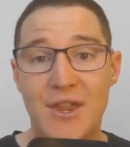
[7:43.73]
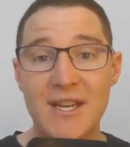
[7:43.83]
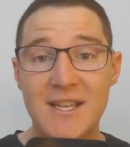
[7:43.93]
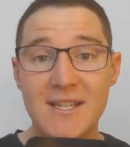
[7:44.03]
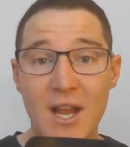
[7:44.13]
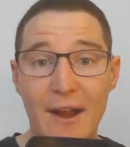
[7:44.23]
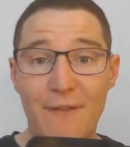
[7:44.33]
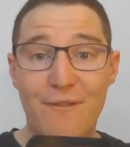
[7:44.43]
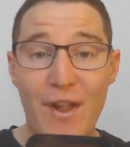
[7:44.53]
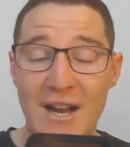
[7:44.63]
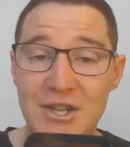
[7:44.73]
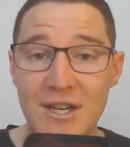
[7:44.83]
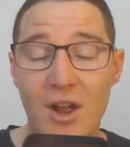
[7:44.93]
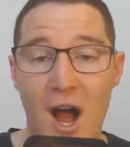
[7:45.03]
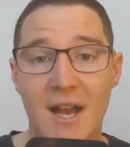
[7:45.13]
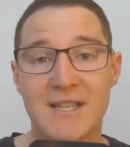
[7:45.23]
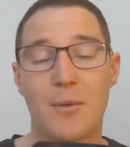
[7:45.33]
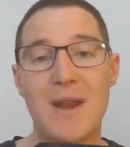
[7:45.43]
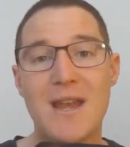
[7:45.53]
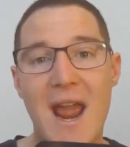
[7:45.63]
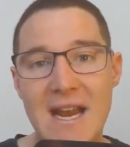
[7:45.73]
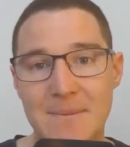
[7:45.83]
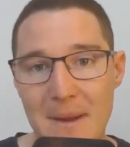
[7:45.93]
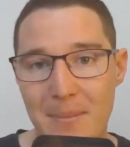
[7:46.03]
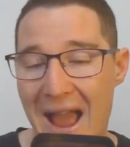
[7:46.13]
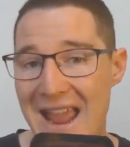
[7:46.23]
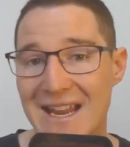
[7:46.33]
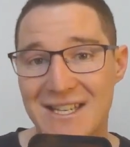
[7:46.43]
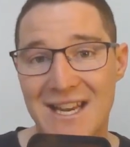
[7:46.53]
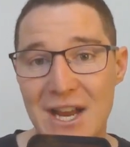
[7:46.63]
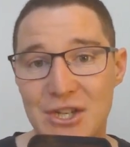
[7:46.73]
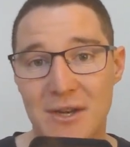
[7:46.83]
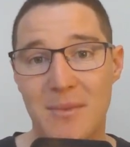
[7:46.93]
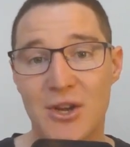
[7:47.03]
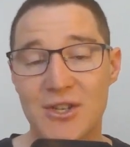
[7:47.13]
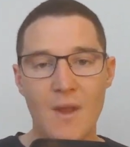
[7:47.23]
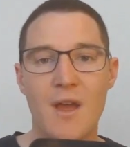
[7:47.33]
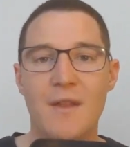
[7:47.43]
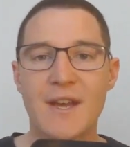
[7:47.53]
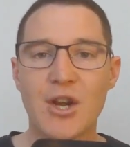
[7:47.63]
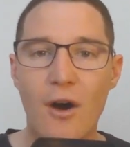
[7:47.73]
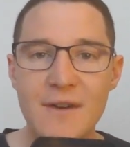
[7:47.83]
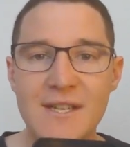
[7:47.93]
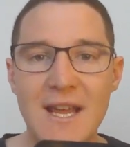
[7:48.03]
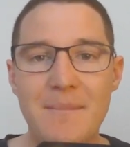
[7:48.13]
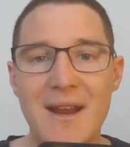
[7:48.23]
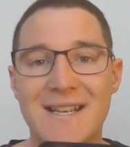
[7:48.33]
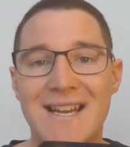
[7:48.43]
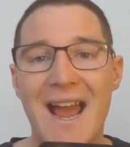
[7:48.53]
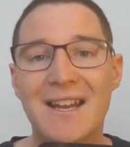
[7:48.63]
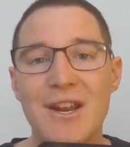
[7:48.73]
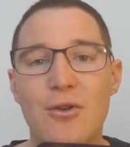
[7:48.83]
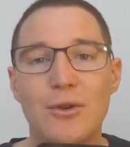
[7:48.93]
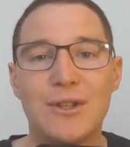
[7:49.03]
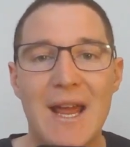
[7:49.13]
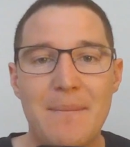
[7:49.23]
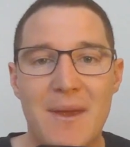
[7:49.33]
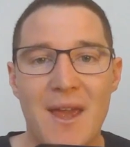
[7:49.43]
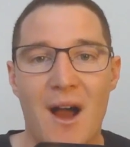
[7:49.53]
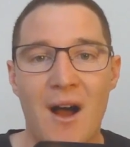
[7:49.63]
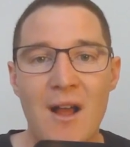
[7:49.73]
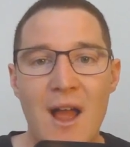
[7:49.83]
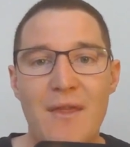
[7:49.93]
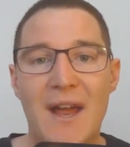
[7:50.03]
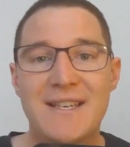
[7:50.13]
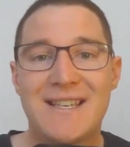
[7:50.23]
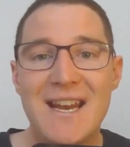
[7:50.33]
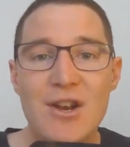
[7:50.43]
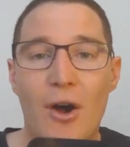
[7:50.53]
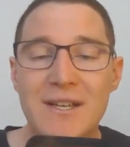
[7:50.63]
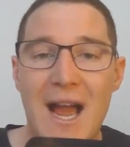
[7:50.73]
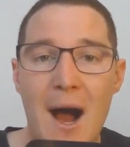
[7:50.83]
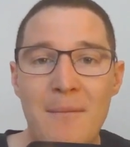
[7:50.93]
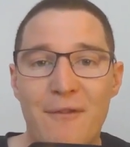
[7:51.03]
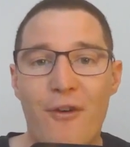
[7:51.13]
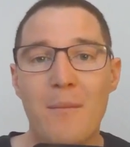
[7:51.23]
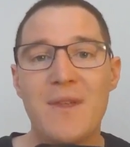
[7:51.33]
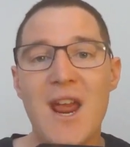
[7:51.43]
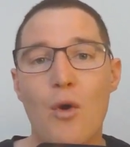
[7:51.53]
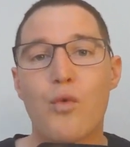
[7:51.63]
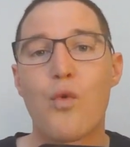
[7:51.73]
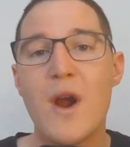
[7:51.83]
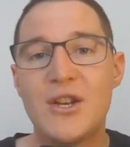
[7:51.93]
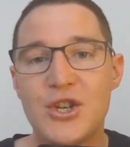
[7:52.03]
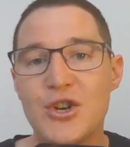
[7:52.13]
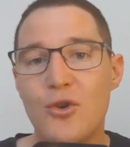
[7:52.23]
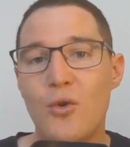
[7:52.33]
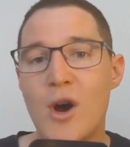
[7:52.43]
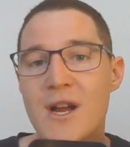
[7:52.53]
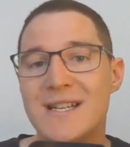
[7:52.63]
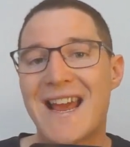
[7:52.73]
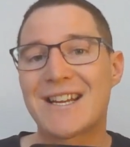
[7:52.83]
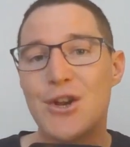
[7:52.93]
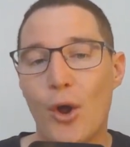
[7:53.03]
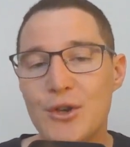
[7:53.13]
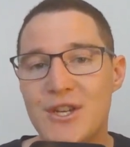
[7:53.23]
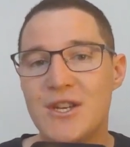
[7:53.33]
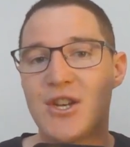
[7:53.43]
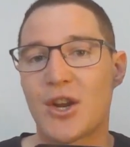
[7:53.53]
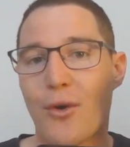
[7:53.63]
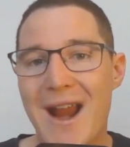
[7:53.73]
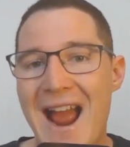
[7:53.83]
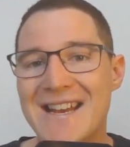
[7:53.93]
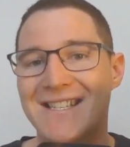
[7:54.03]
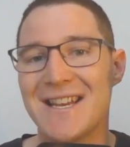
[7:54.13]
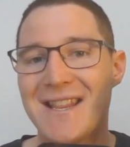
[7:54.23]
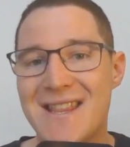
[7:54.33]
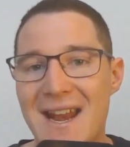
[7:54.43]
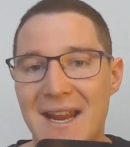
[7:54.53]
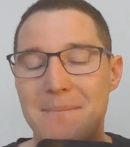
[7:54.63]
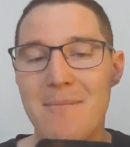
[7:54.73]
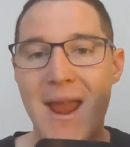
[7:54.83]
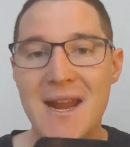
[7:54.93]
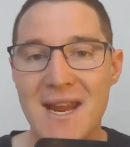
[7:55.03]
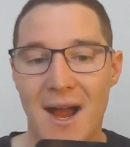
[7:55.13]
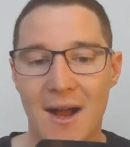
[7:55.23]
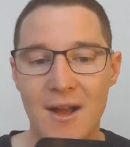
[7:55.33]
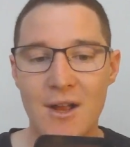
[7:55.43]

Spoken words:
This is like flashing lights that we need to be paying attention, because there's obviously been a technical leap here that did not come from the original technology to create synthetic media.